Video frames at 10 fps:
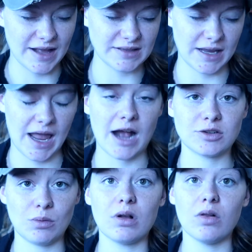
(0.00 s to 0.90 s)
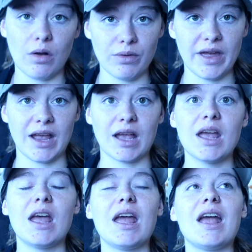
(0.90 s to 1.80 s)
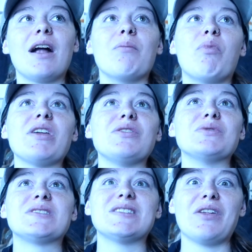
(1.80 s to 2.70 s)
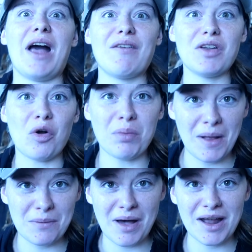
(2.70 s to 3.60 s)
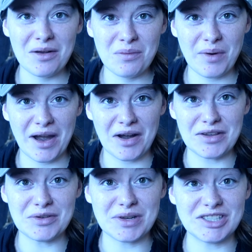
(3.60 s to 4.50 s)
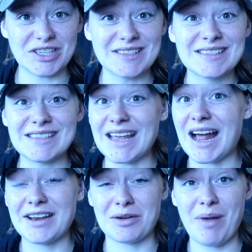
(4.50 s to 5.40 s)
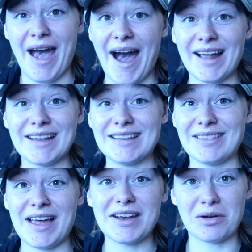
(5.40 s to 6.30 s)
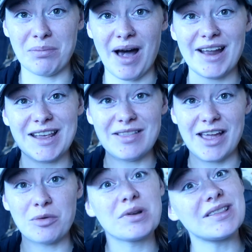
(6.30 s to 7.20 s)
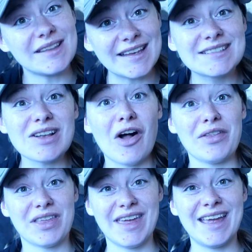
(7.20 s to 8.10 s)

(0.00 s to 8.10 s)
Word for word: that's like actual clothing, but you still have it open on the bottom where you can just sit on your pad and let your body like release all the